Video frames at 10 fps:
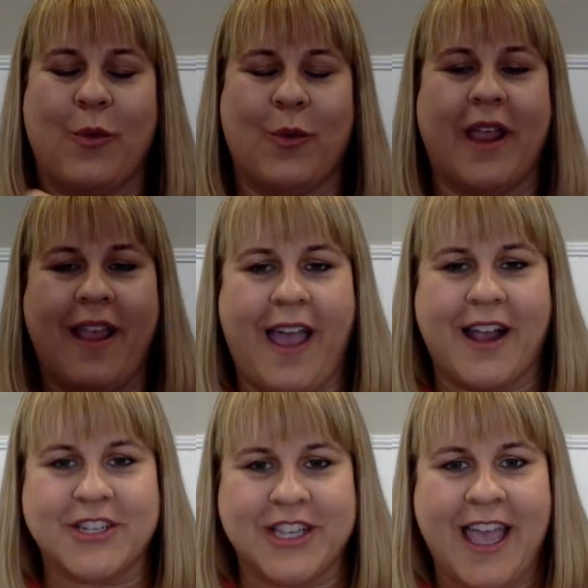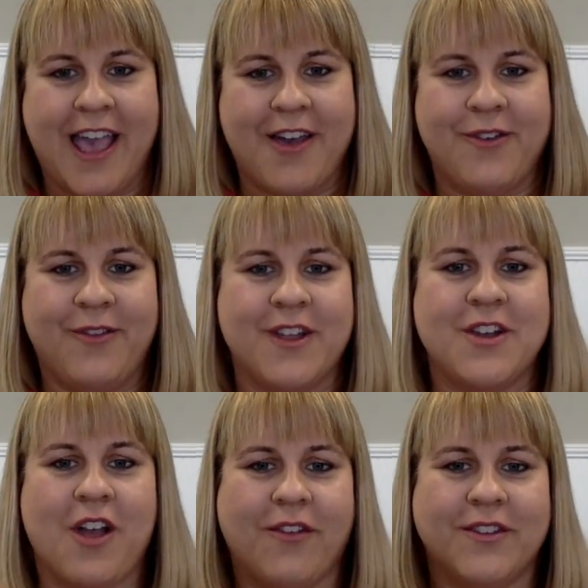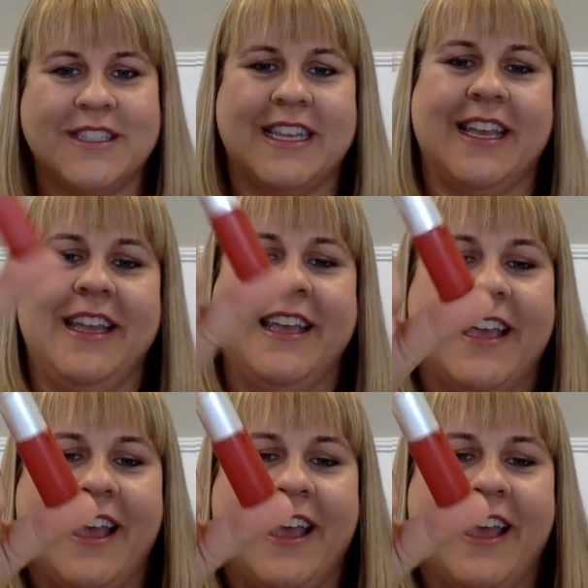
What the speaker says: We actually have a novelty